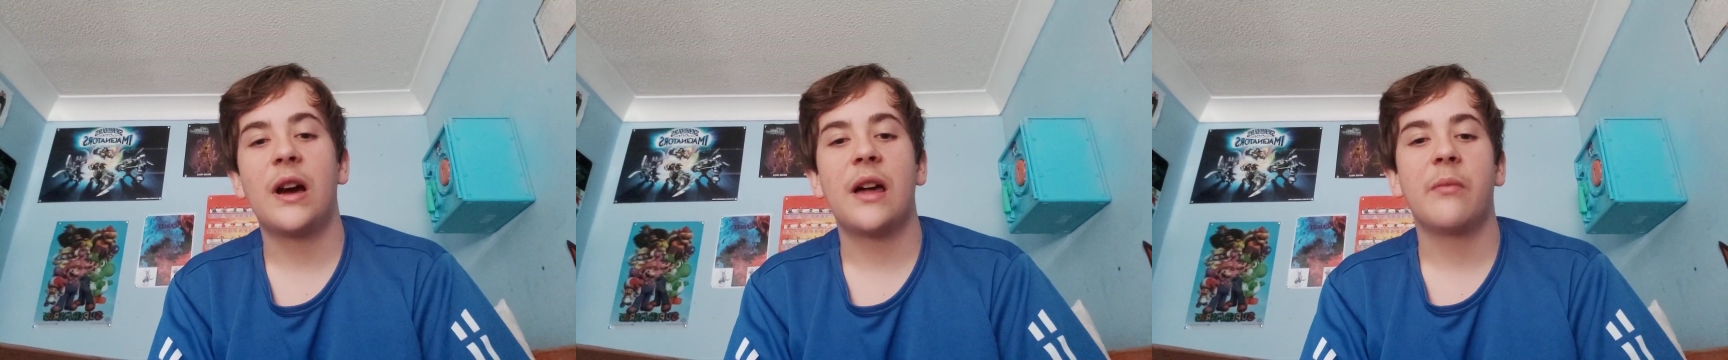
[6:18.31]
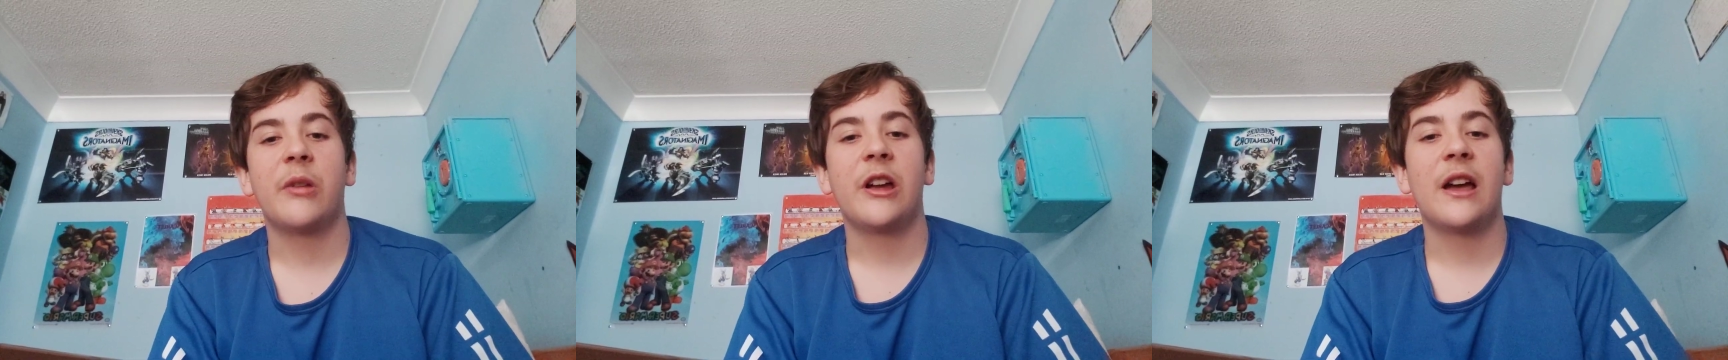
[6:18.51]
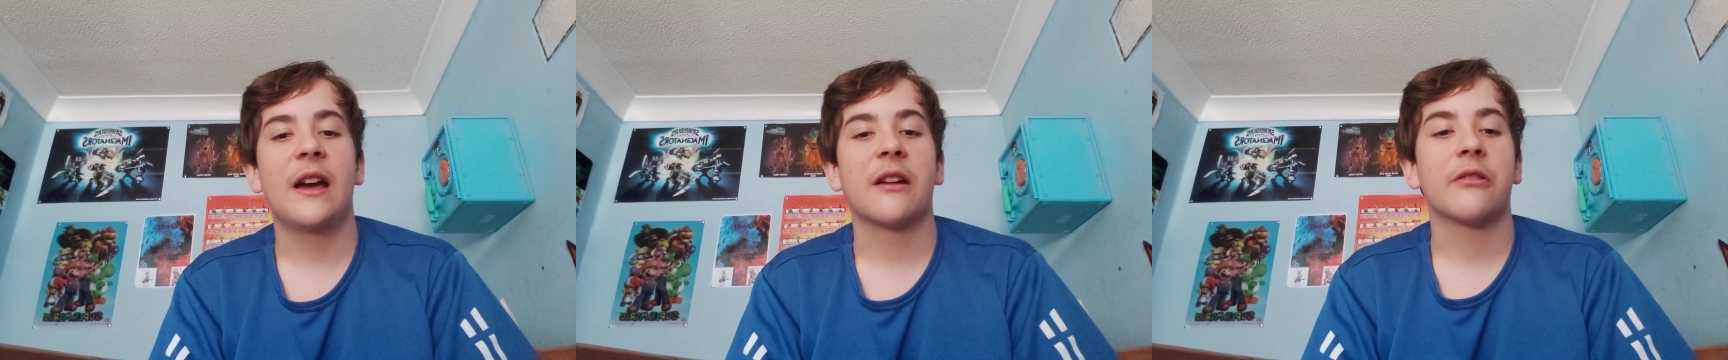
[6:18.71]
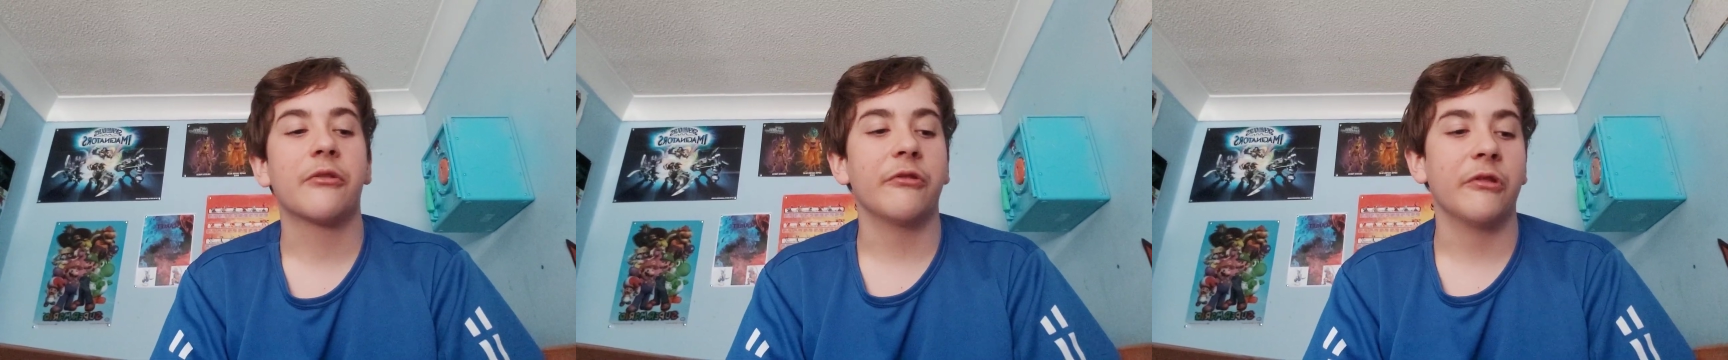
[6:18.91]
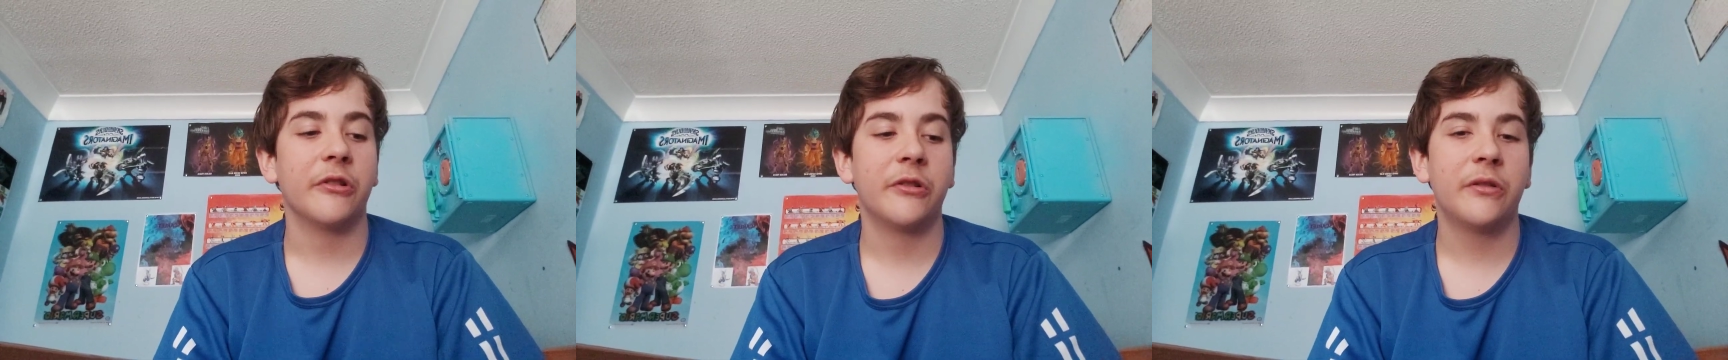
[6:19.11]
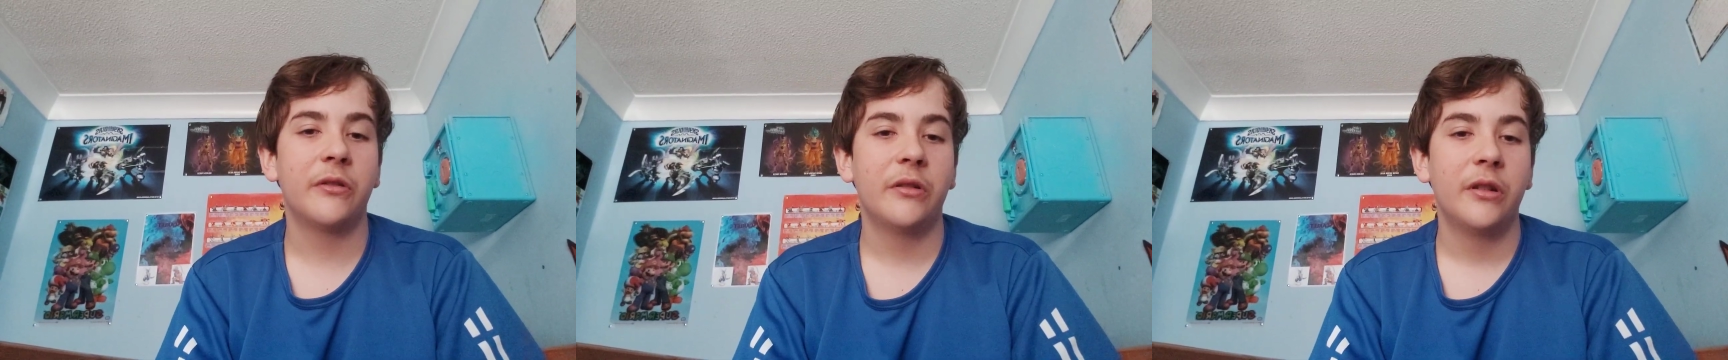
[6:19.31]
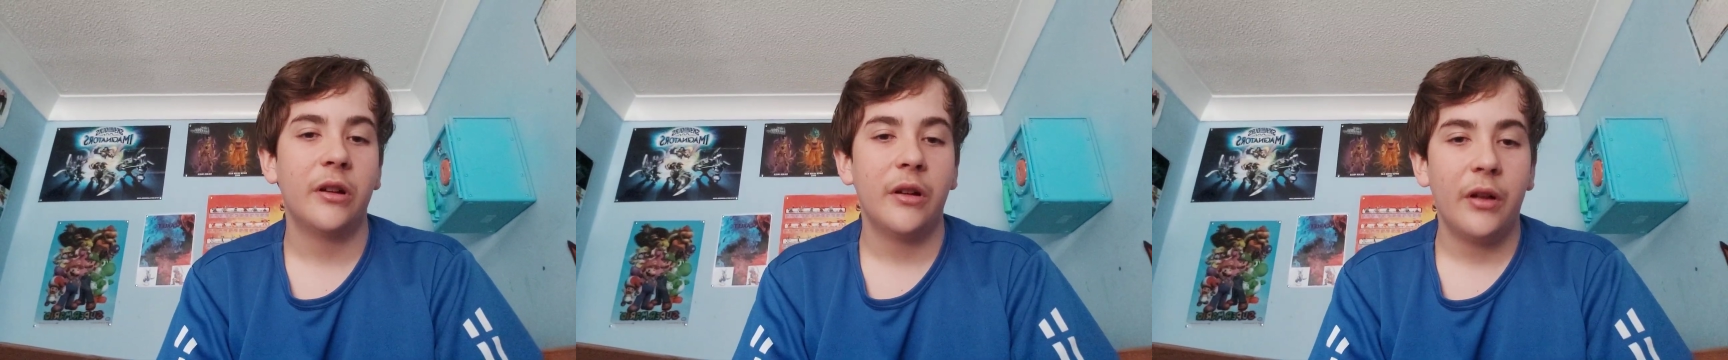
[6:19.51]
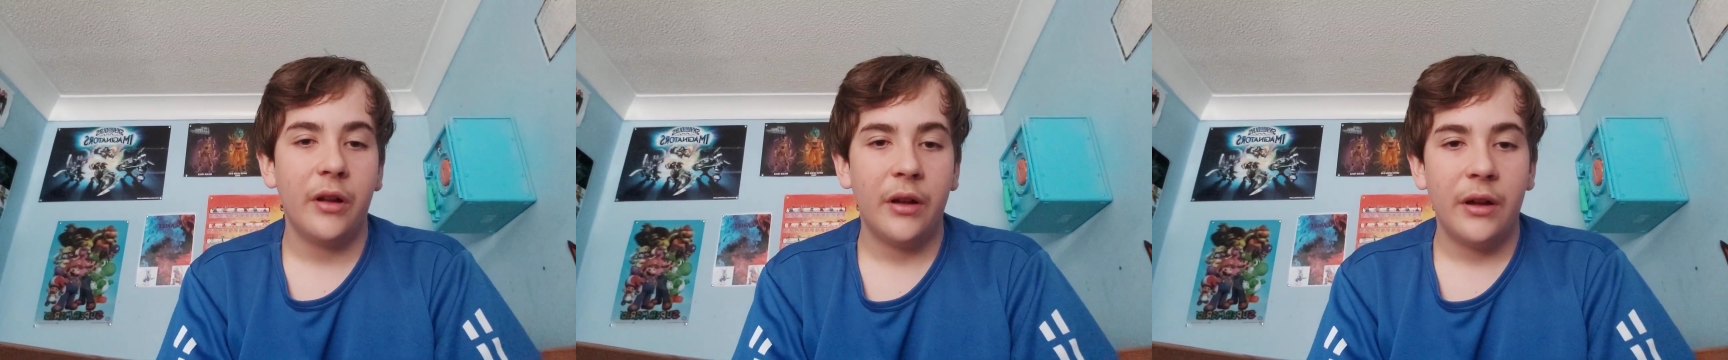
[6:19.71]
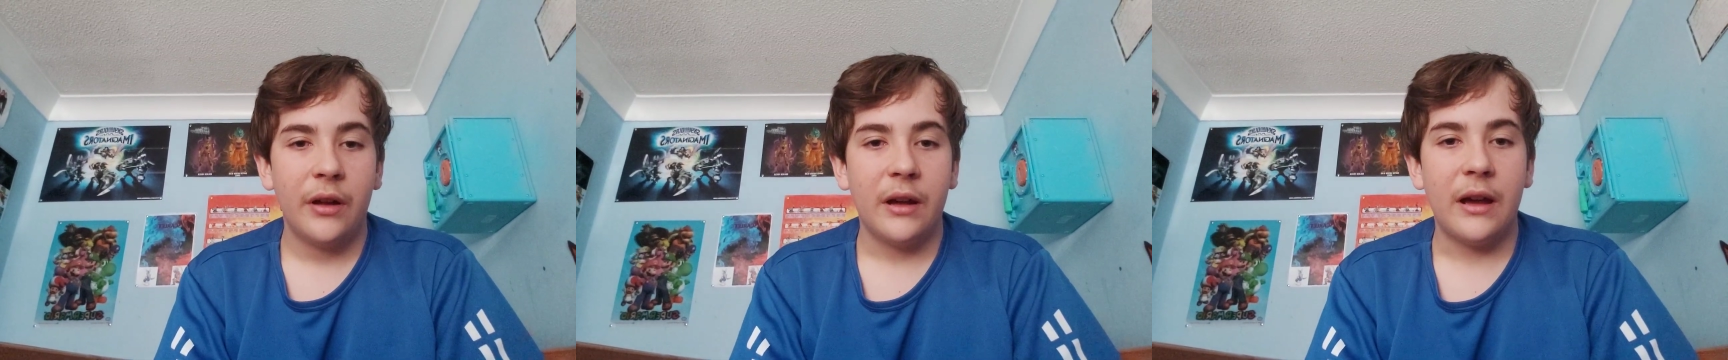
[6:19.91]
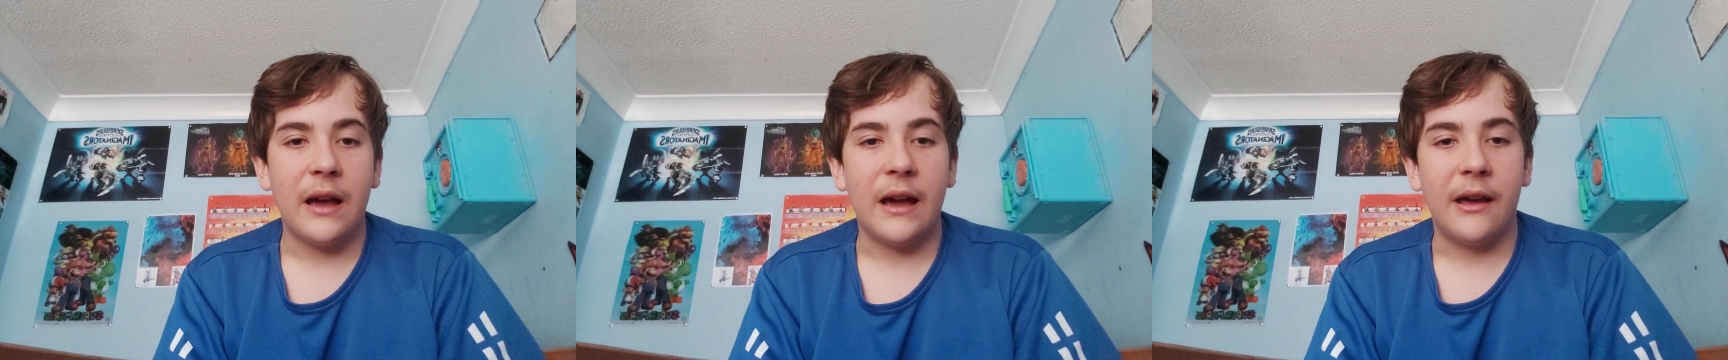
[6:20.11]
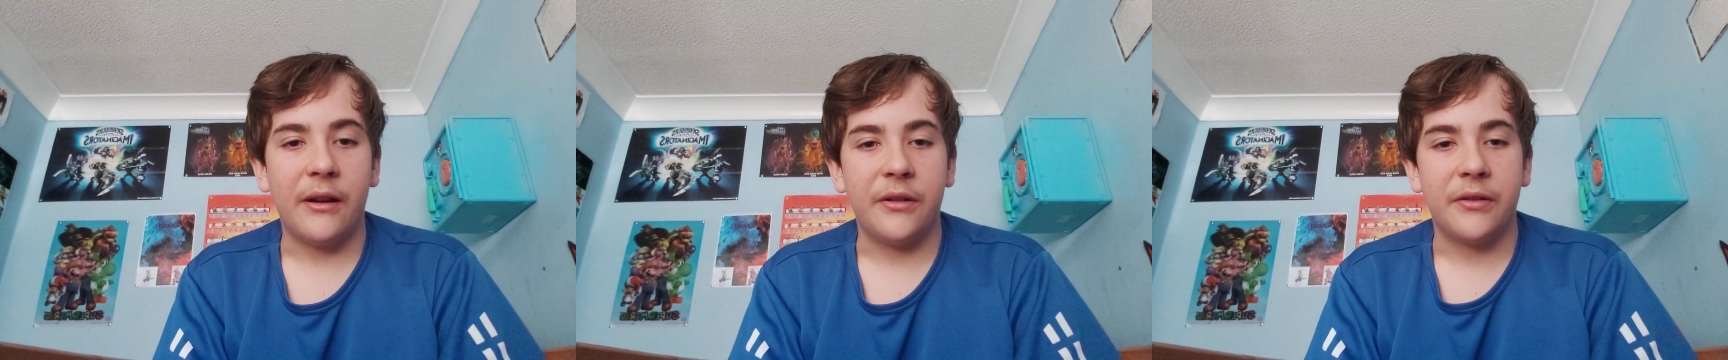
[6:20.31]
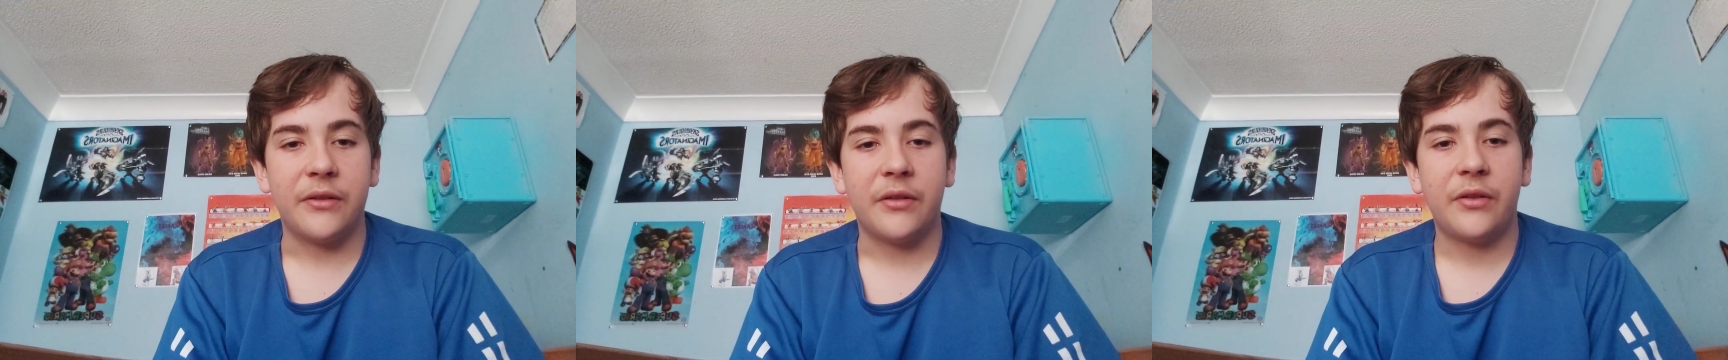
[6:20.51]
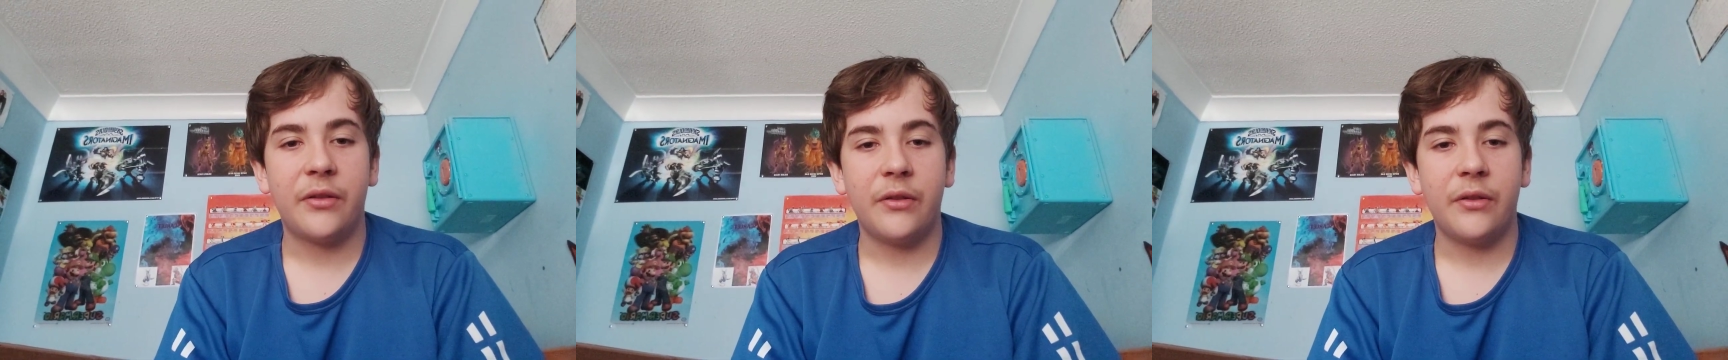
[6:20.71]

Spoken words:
anime accurate, and